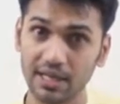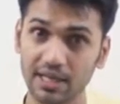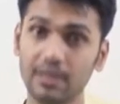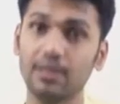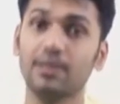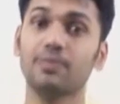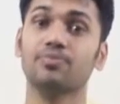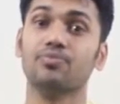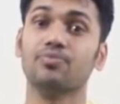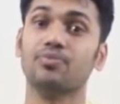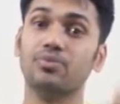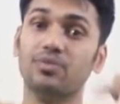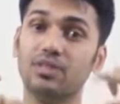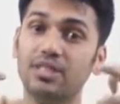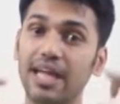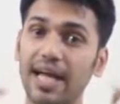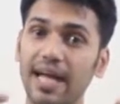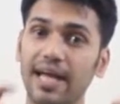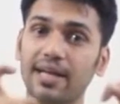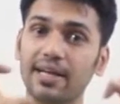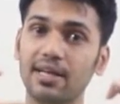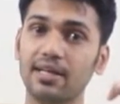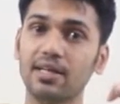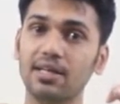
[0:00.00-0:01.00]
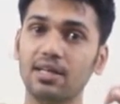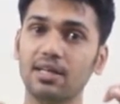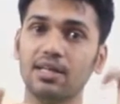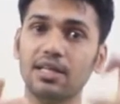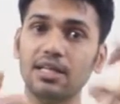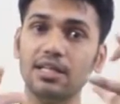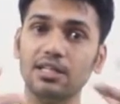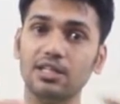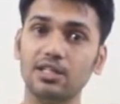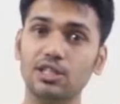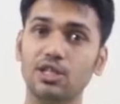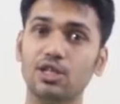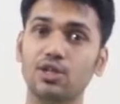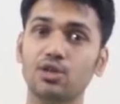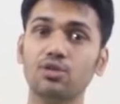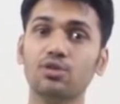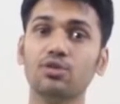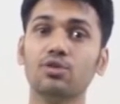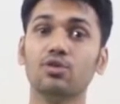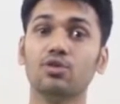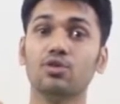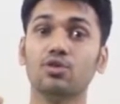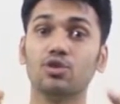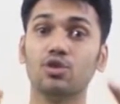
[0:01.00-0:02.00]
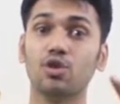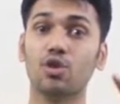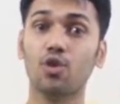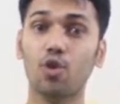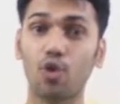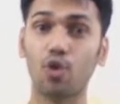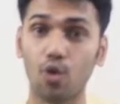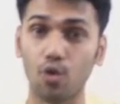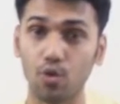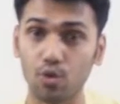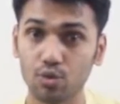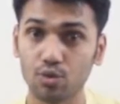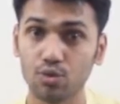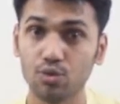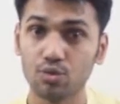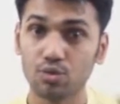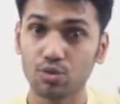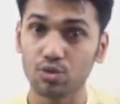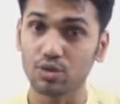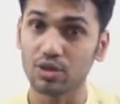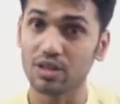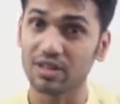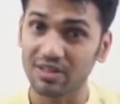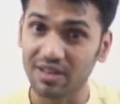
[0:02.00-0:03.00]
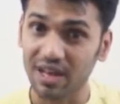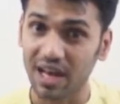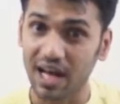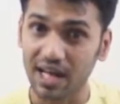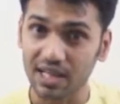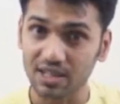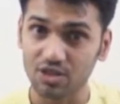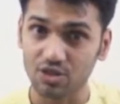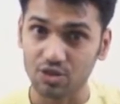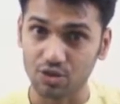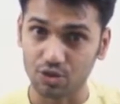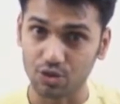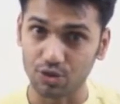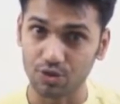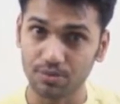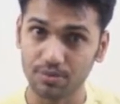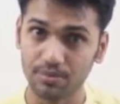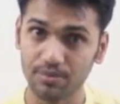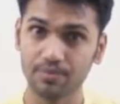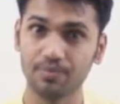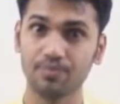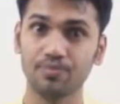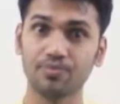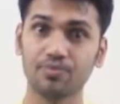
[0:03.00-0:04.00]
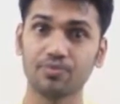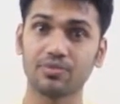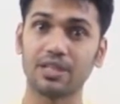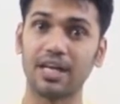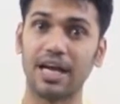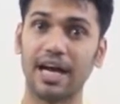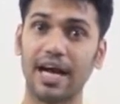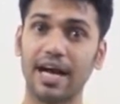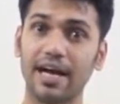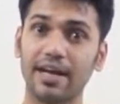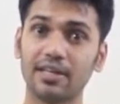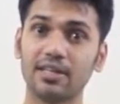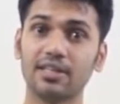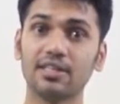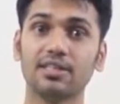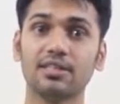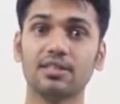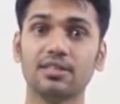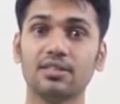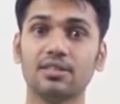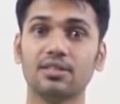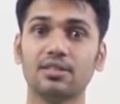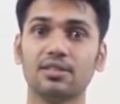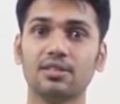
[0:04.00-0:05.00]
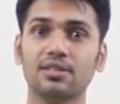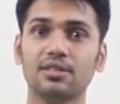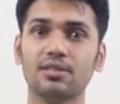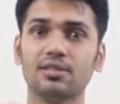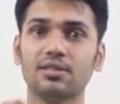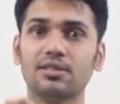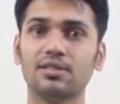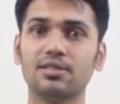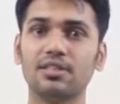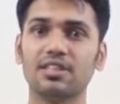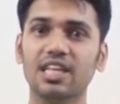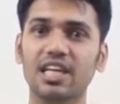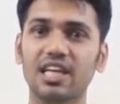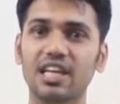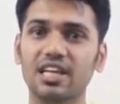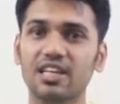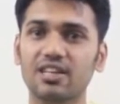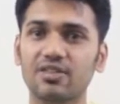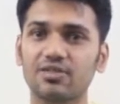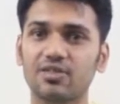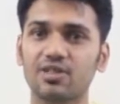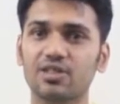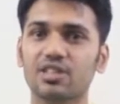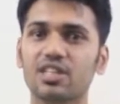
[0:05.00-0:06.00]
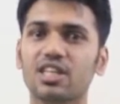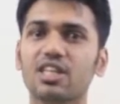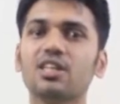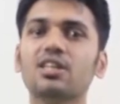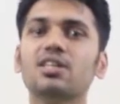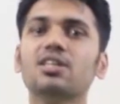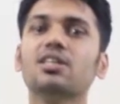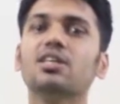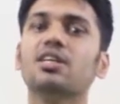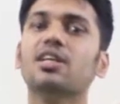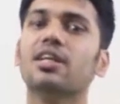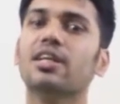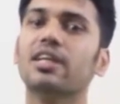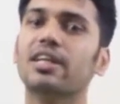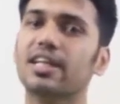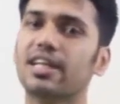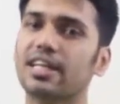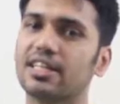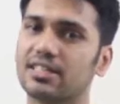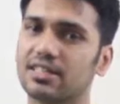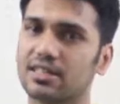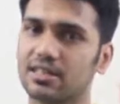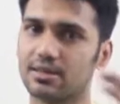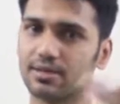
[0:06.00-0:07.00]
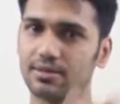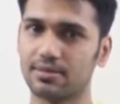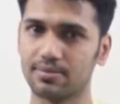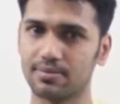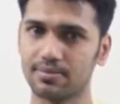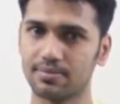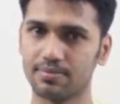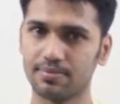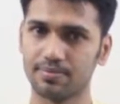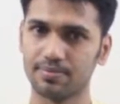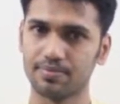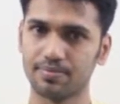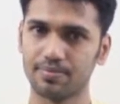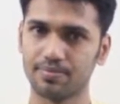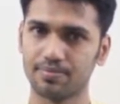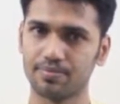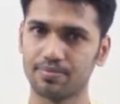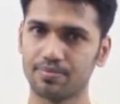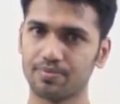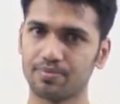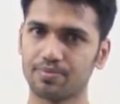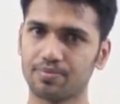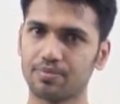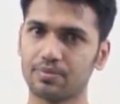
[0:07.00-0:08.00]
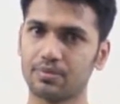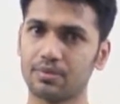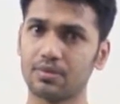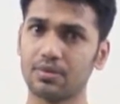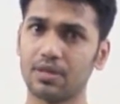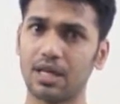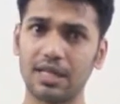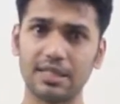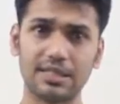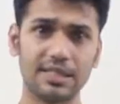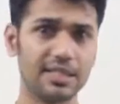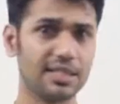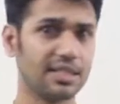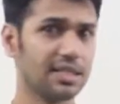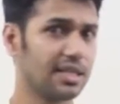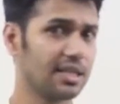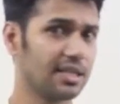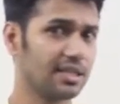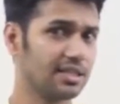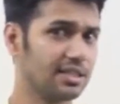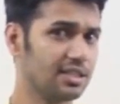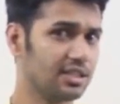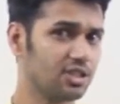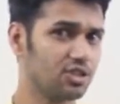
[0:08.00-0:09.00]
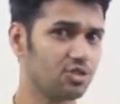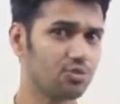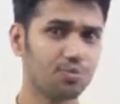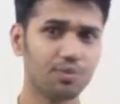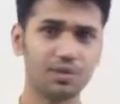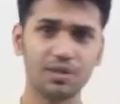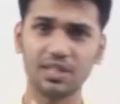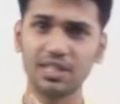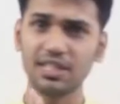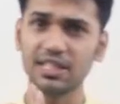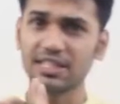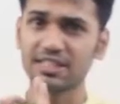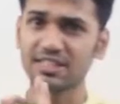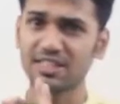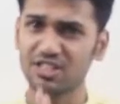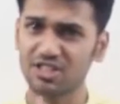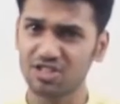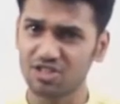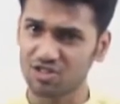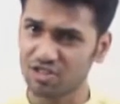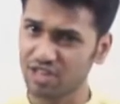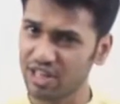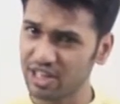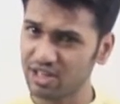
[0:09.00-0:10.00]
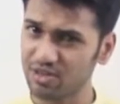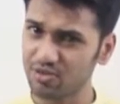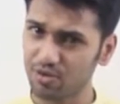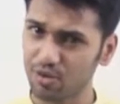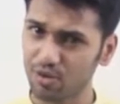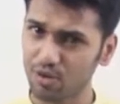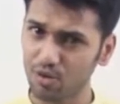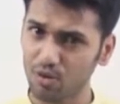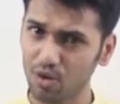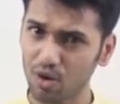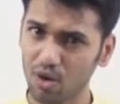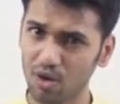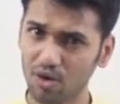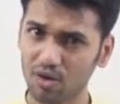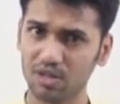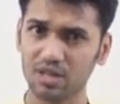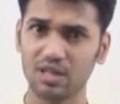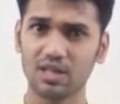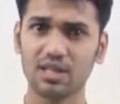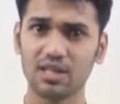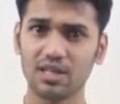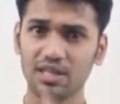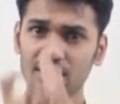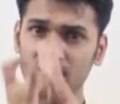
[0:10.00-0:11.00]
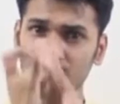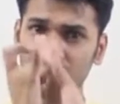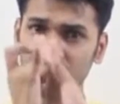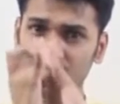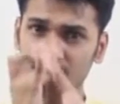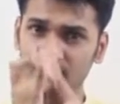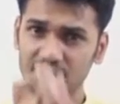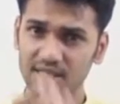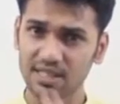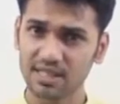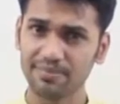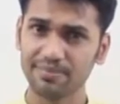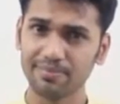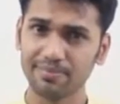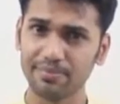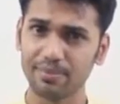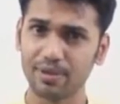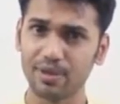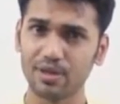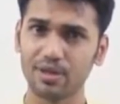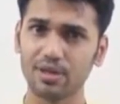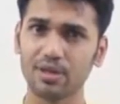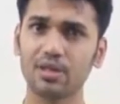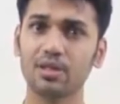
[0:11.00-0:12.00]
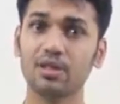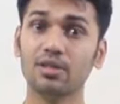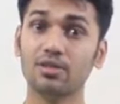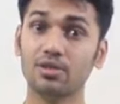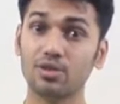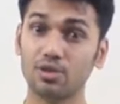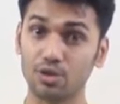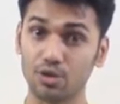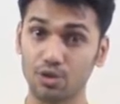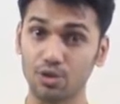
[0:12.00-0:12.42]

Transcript: Then you go to the classroom and deliver the lesson. I think this is pretty straightforward, simple to do.